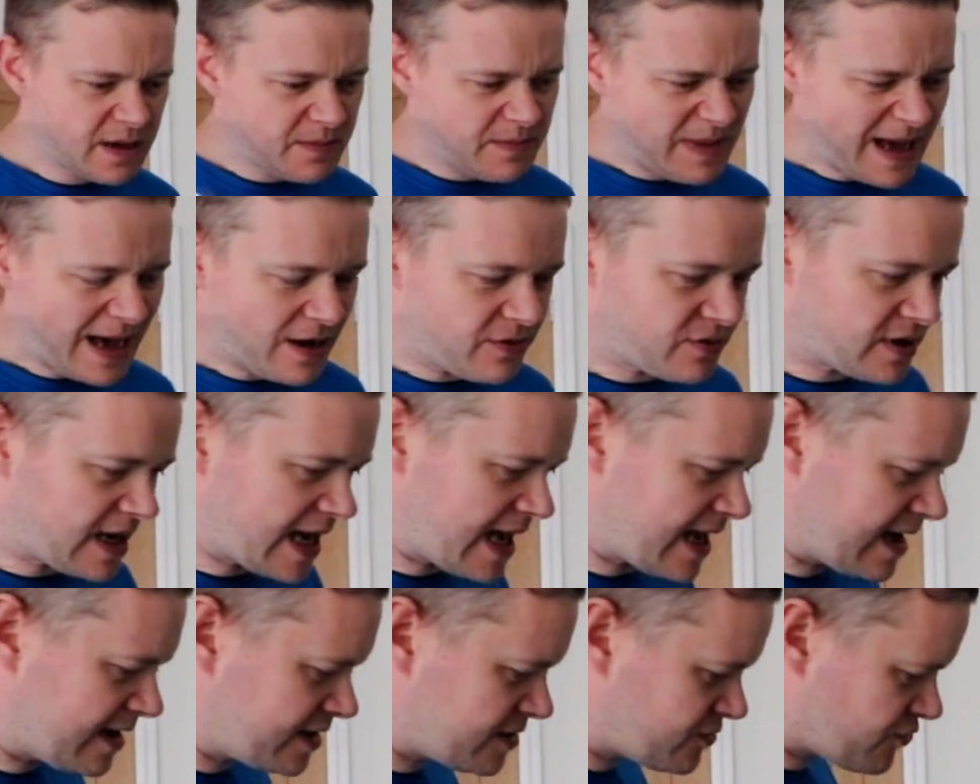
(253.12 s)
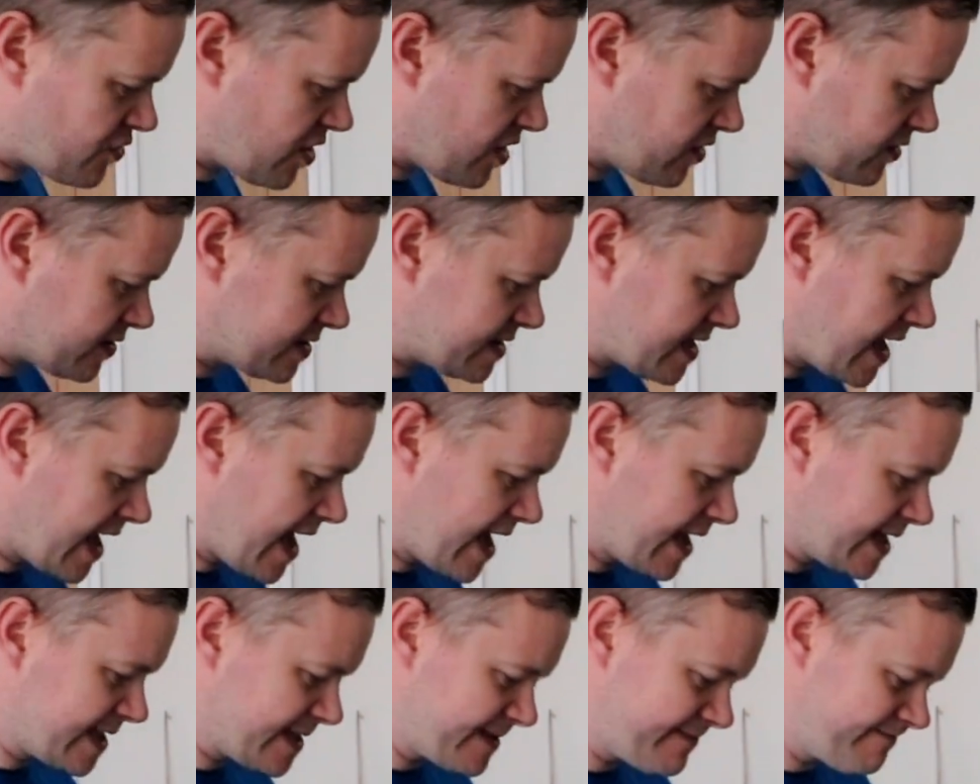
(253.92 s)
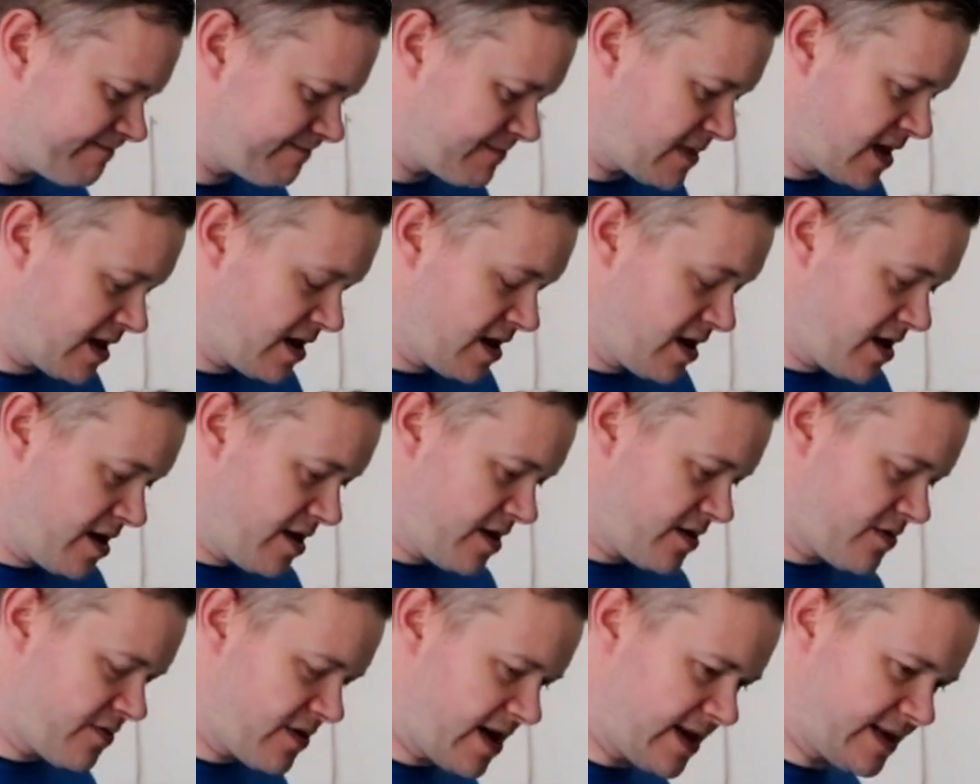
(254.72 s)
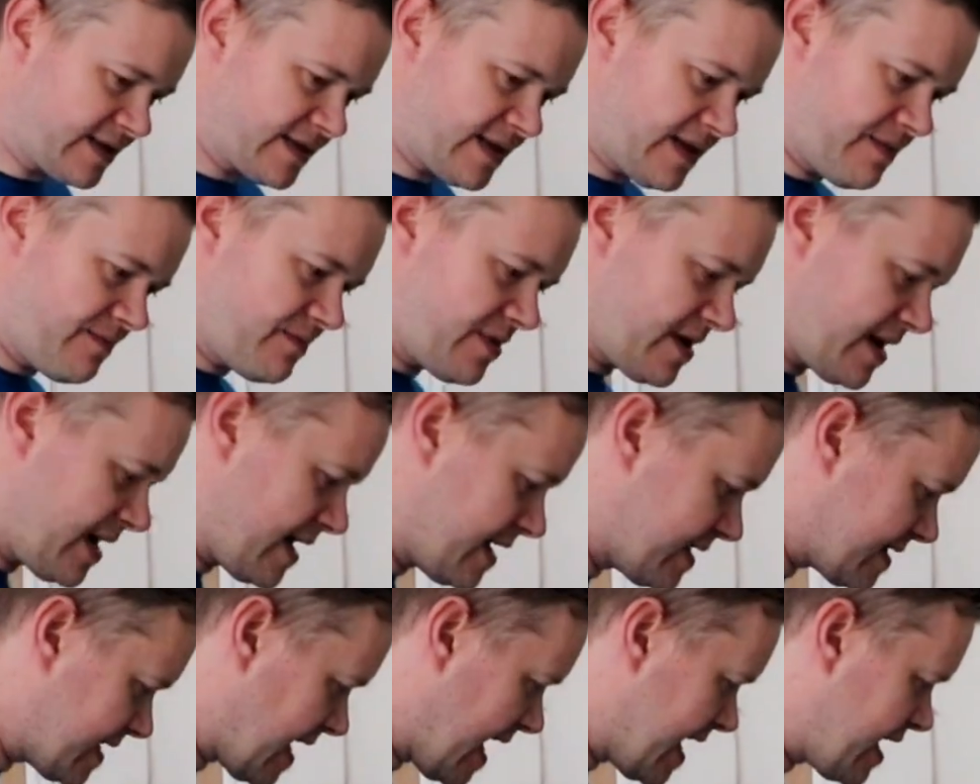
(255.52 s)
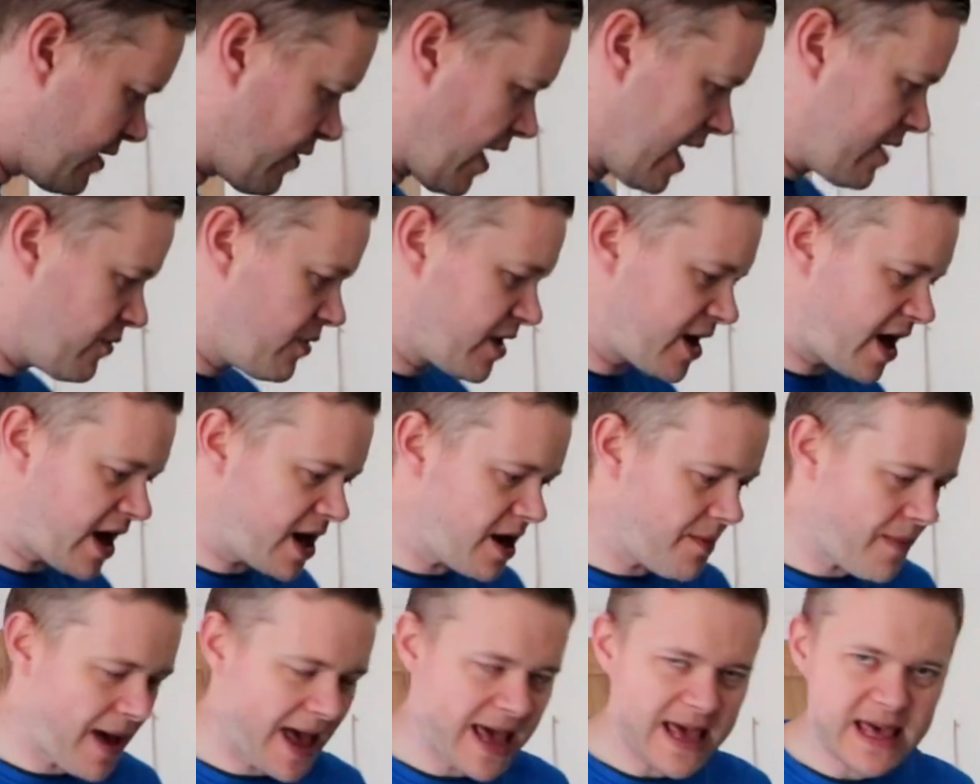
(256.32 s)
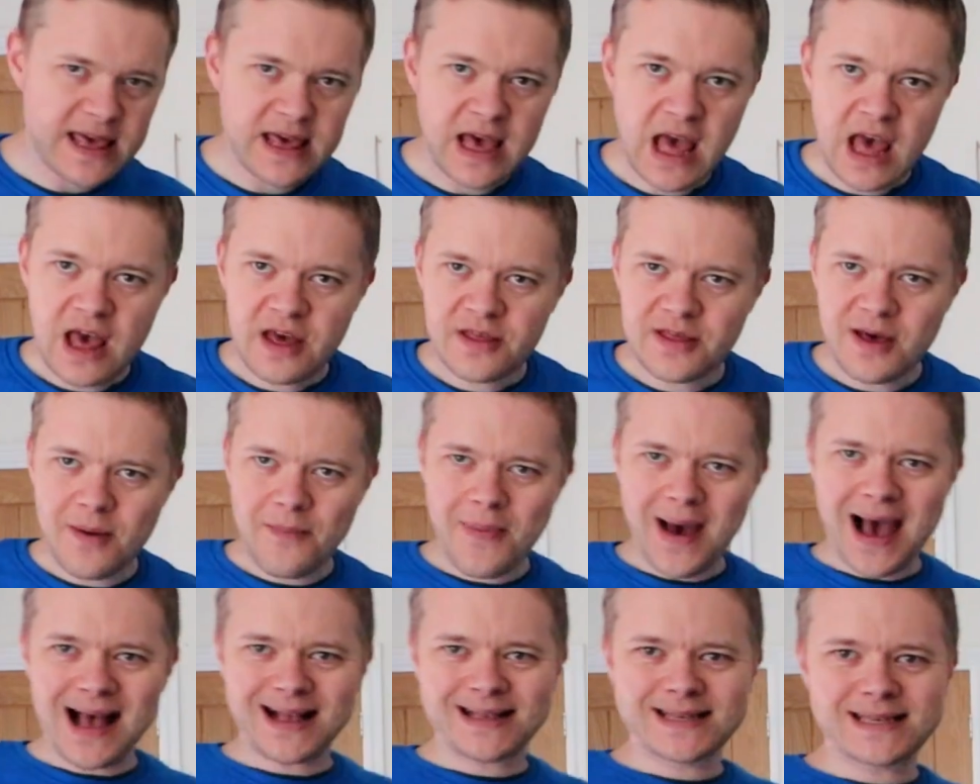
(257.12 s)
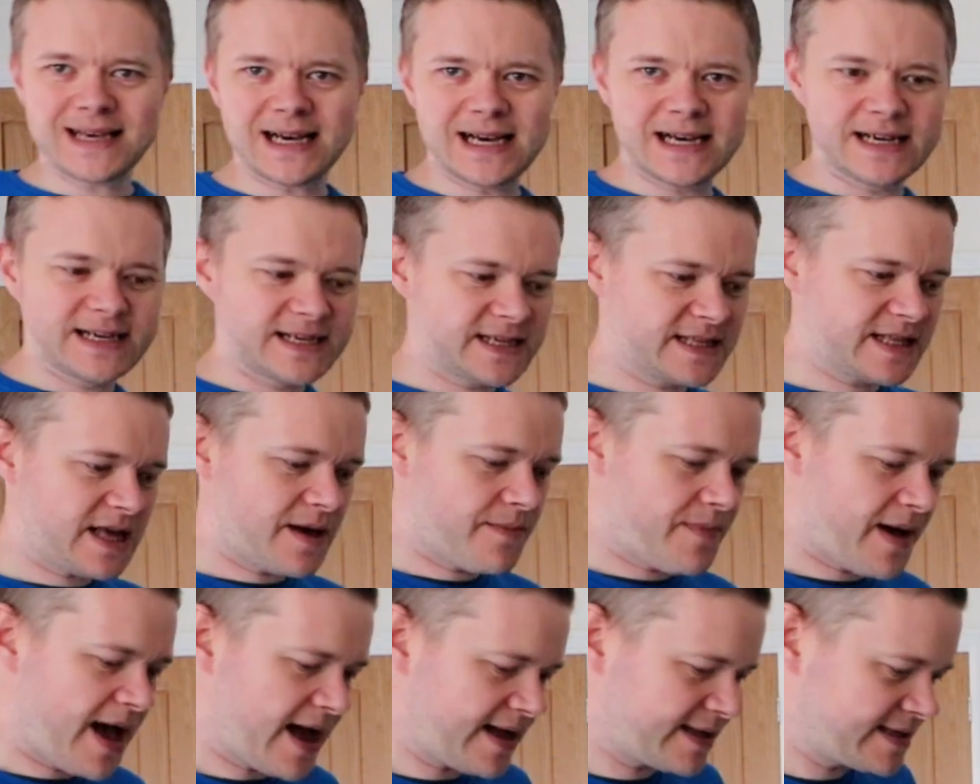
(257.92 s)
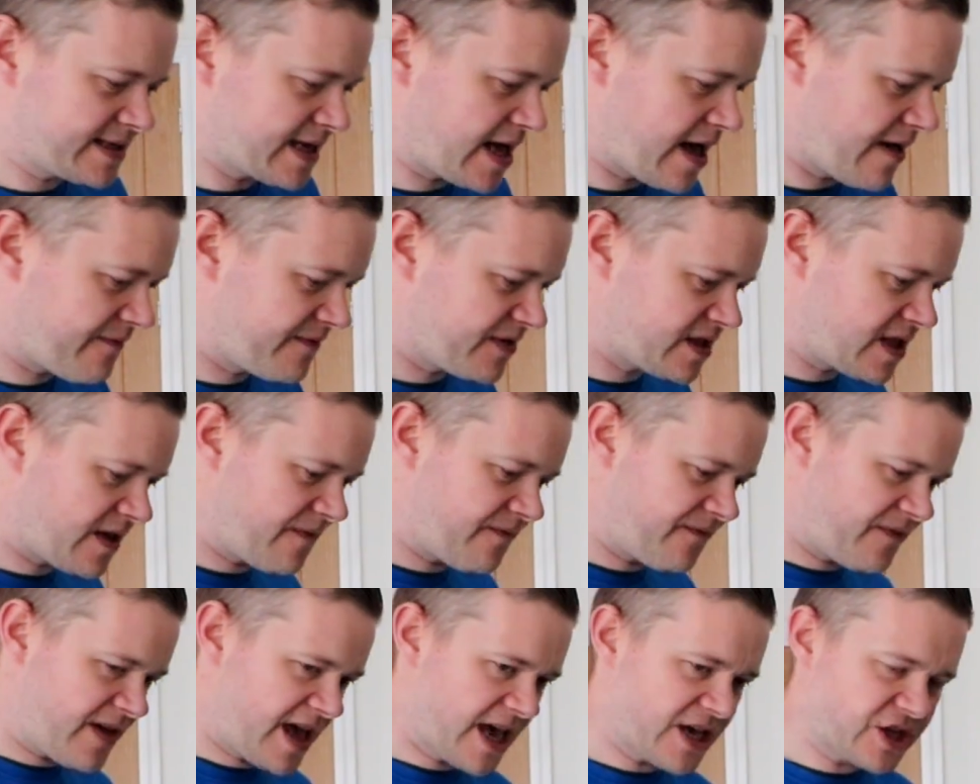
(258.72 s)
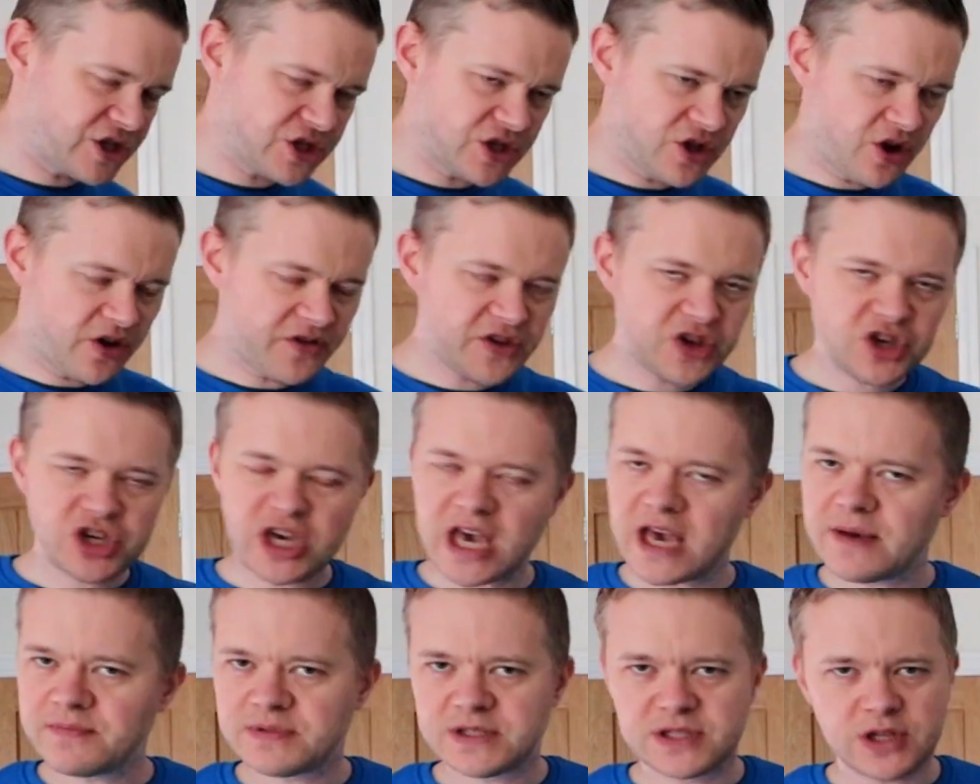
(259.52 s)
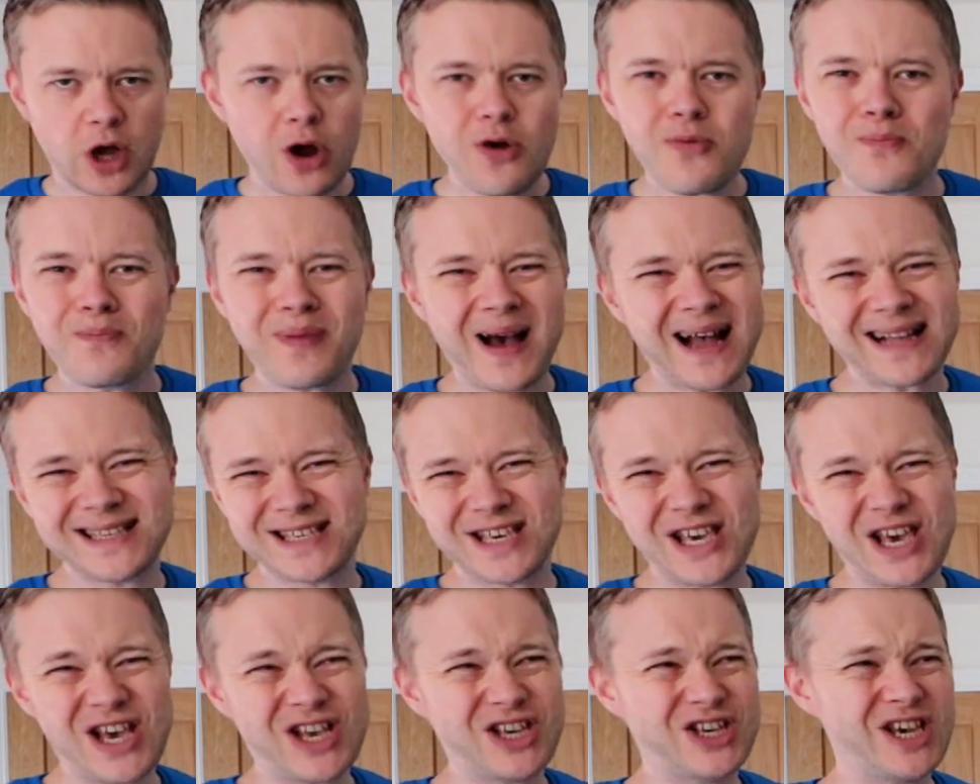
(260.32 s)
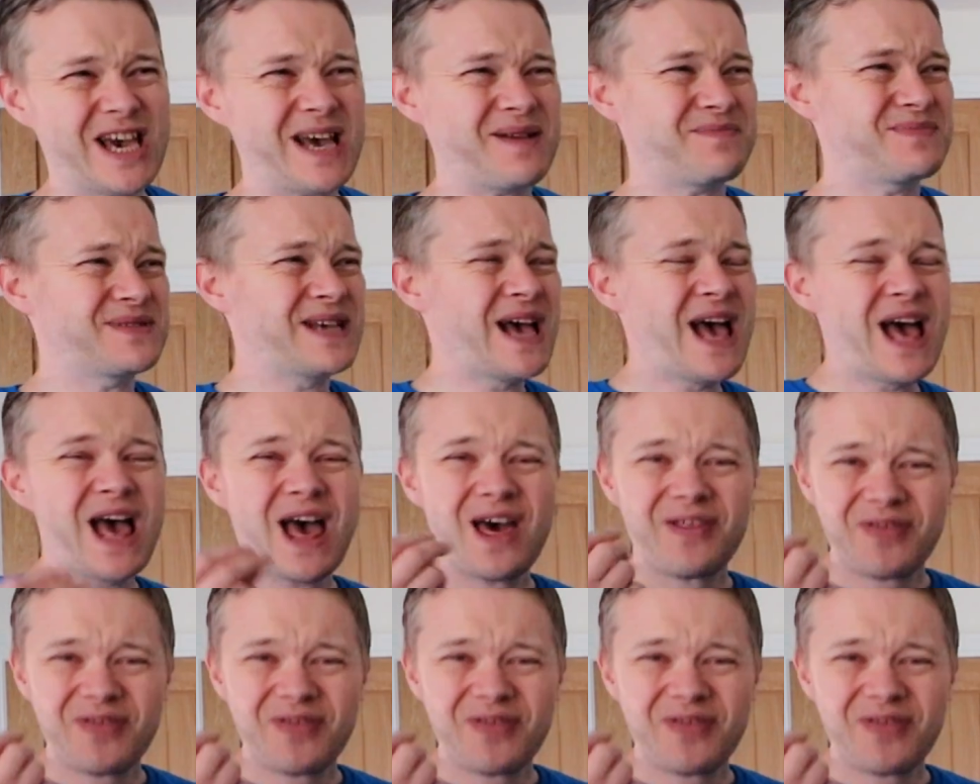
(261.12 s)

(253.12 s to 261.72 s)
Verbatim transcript: Poundland rock set. Rest in peace. Anyway, we're going to make the batter. The batter for the fish, not the chips. Don't batter your chips.